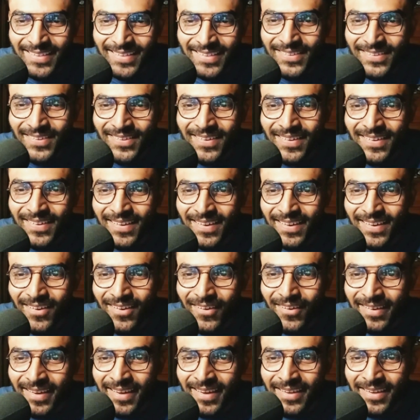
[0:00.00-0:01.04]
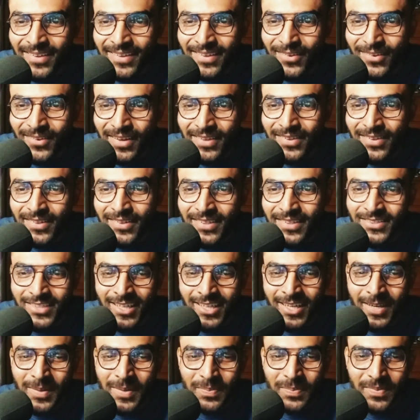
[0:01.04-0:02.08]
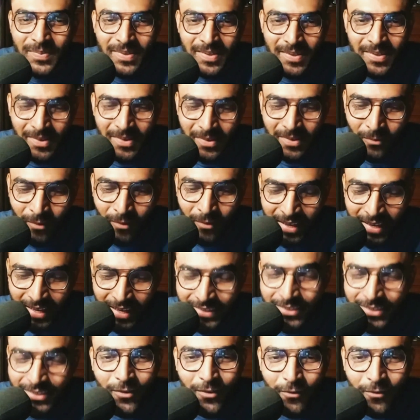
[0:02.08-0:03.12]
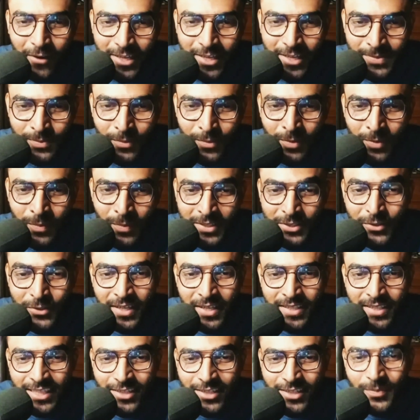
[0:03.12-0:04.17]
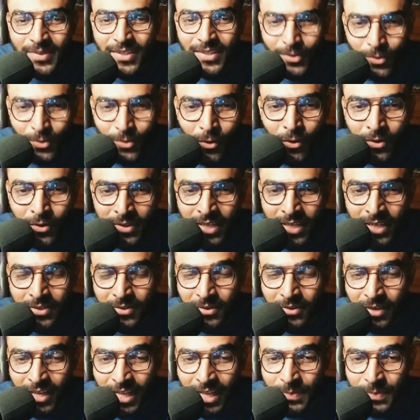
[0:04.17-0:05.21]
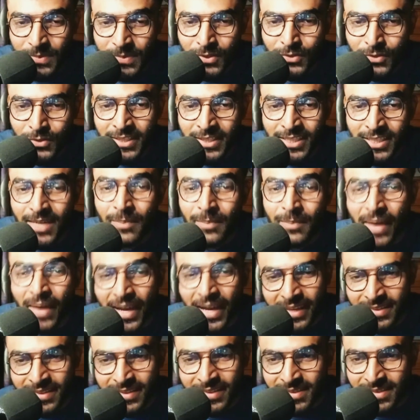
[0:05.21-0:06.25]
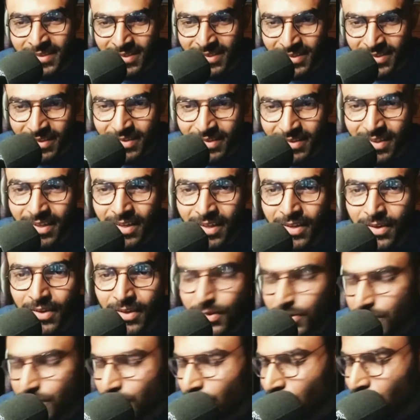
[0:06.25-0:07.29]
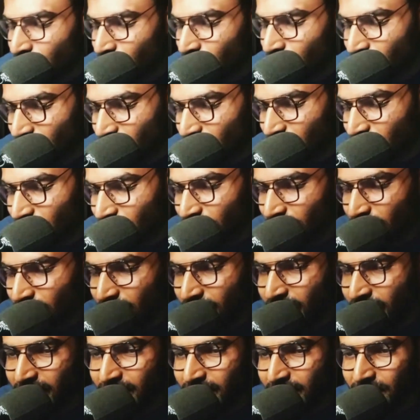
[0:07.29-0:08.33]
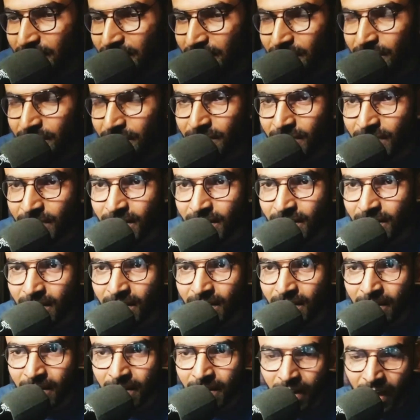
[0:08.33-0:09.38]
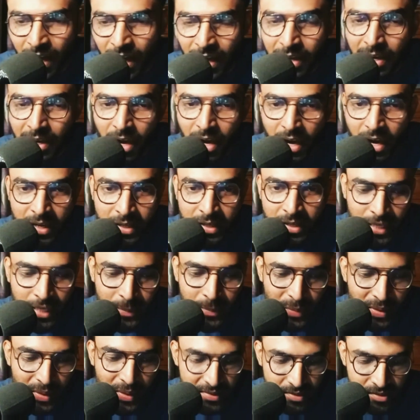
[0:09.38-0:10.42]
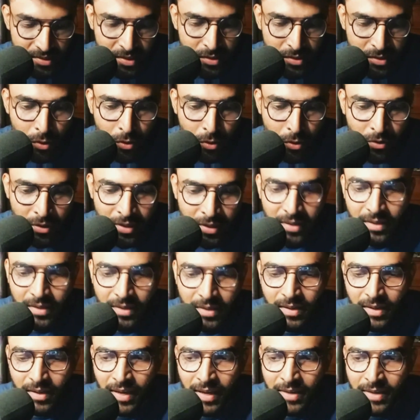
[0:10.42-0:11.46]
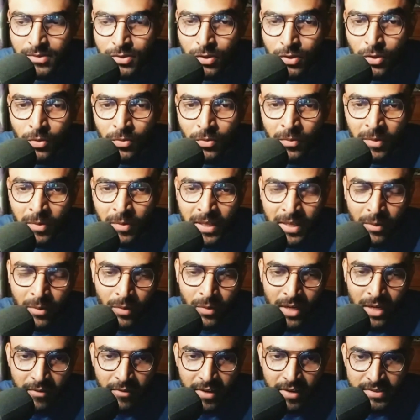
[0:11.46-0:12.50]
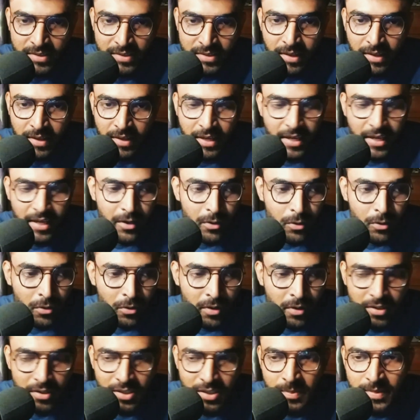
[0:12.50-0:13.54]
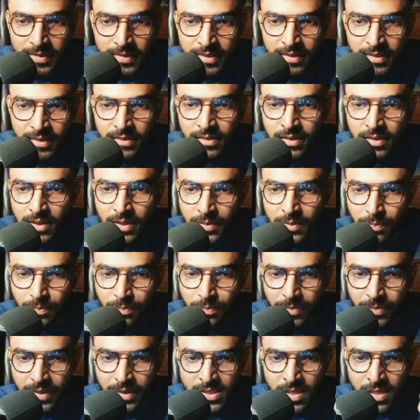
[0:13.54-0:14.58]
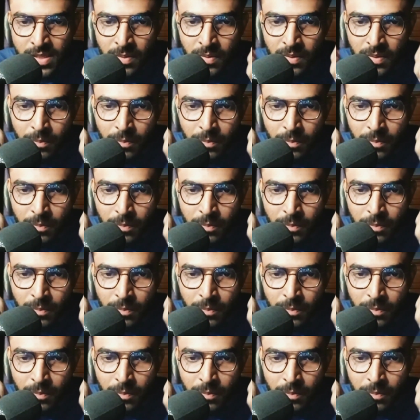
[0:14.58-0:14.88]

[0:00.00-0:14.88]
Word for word: so, okay, you cannot interrupt in your voice mode, but you can give me the code that helps you to interrupt my assistant. So, like, I I named my assistant Aurora, and so like whenever I say like Hey Aurora or something like that, then it is a